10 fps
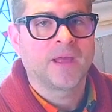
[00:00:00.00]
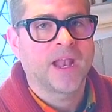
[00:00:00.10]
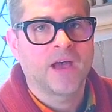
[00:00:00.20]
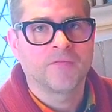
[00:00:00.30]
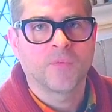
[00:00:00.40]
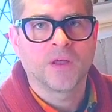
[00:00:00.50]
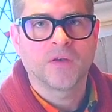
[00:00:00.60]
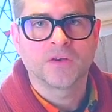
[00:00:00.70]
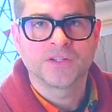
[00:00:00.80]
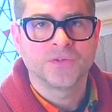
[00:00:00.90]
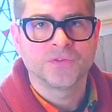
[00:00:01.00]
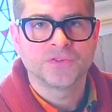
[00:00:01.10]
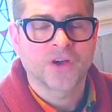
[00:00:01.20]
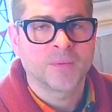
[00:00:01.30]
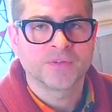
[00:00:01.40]
have 1 or 2
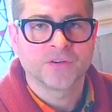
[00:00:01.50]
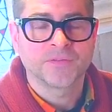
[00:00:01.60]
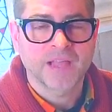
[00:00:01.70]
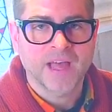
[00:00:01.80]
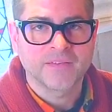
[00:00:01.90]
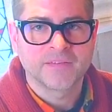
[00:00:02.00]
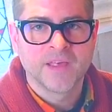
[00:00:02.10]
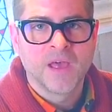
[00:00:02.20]
sharps or flats,